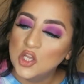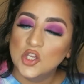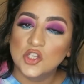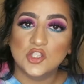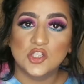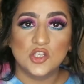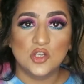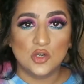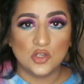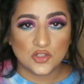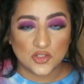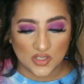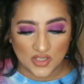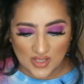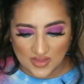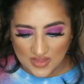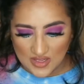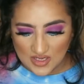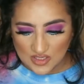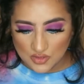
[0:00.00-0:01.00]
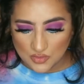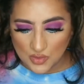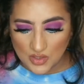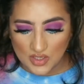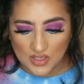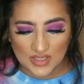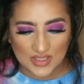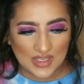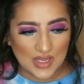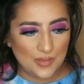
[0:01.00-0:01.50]
So you also get that as well.
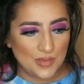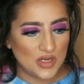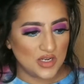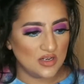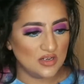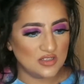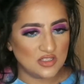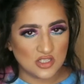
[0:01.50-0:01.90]
It came in a,